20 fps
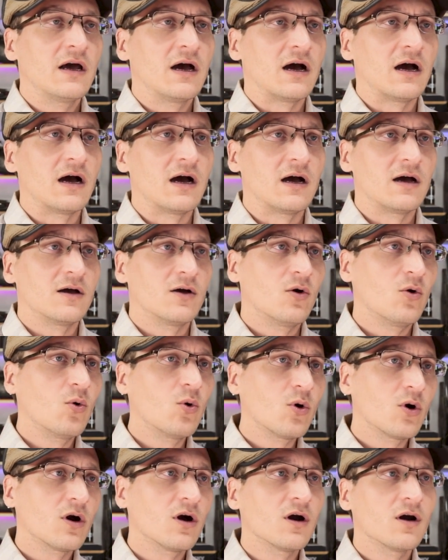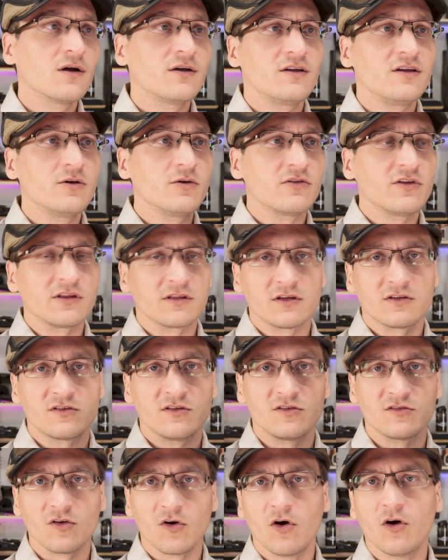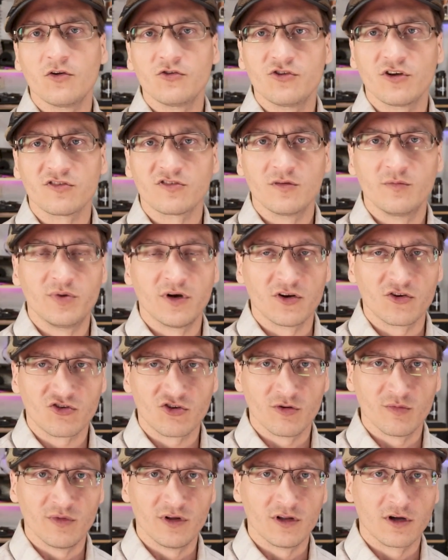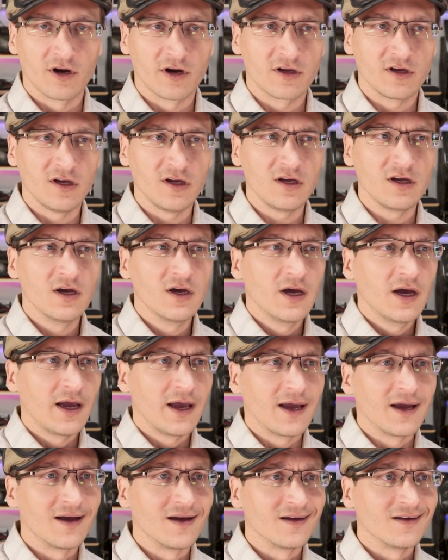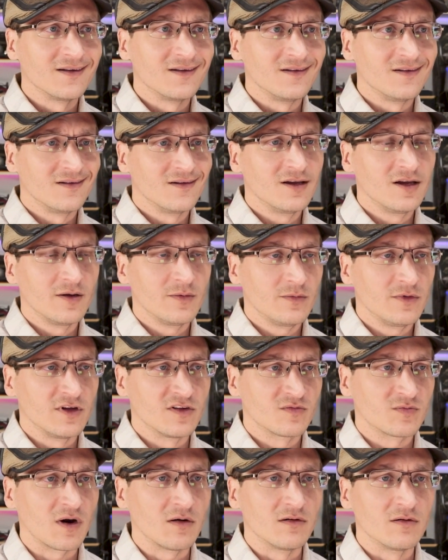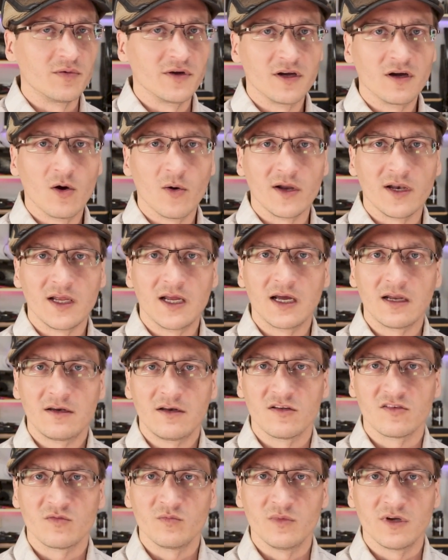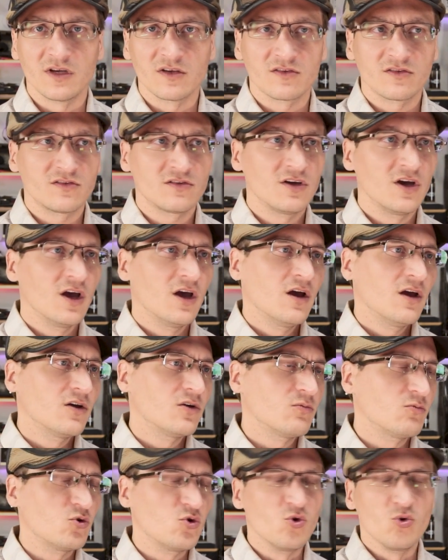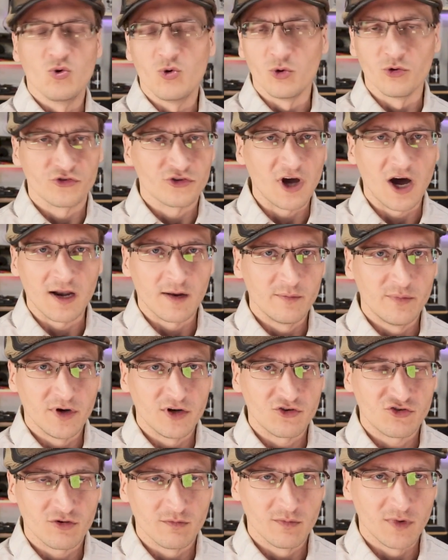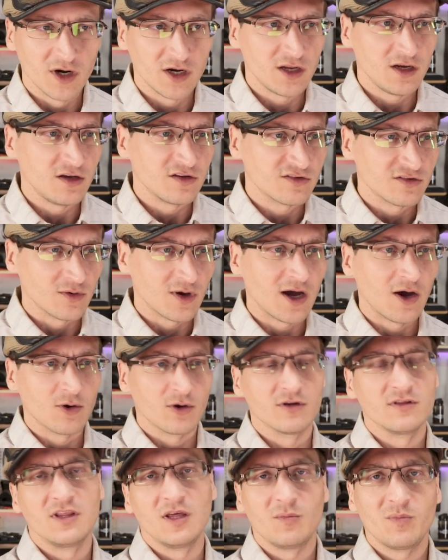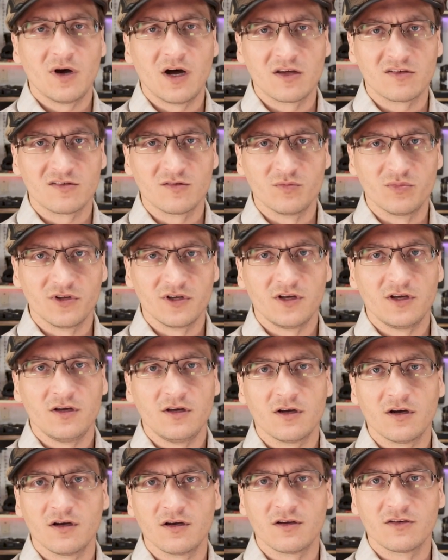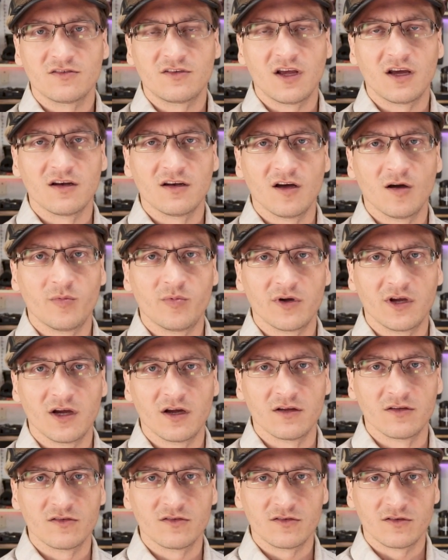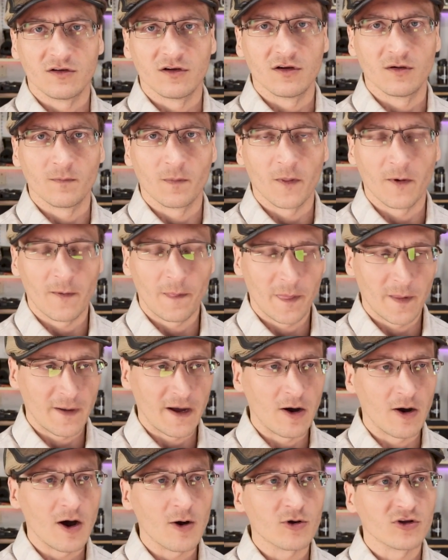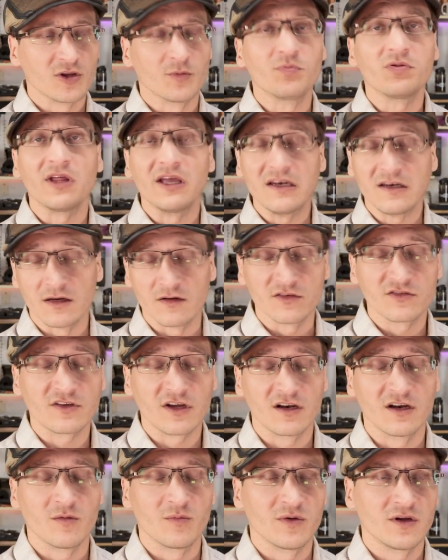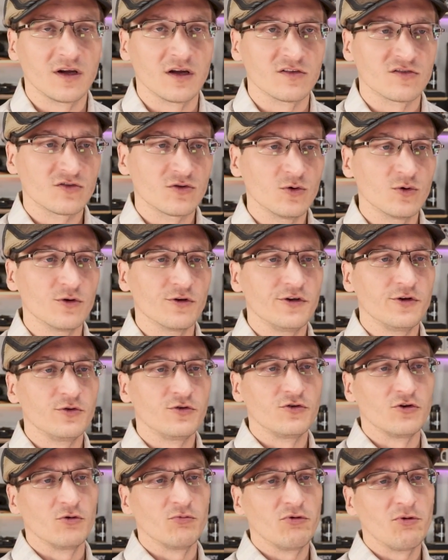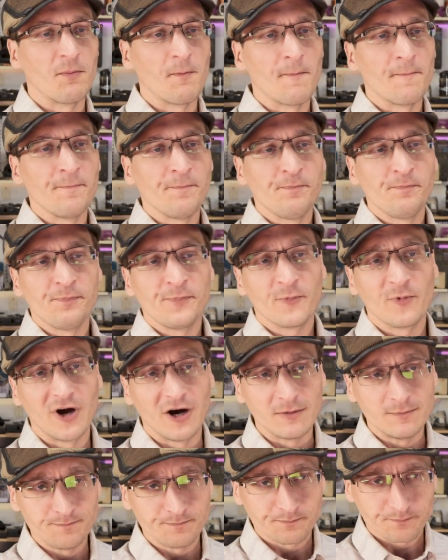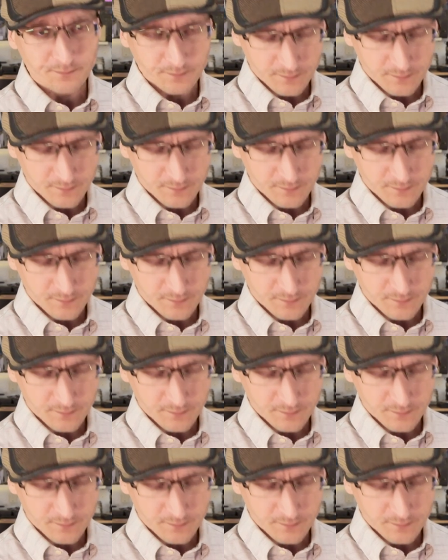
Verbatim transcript: Or do you think this is all just a bunch of malarkey and it's probably going to get dismissed? Google's got a bunch of money, so how could they possibly stand up against, how could the plaintiffs stand up against Google, YouTube? Well,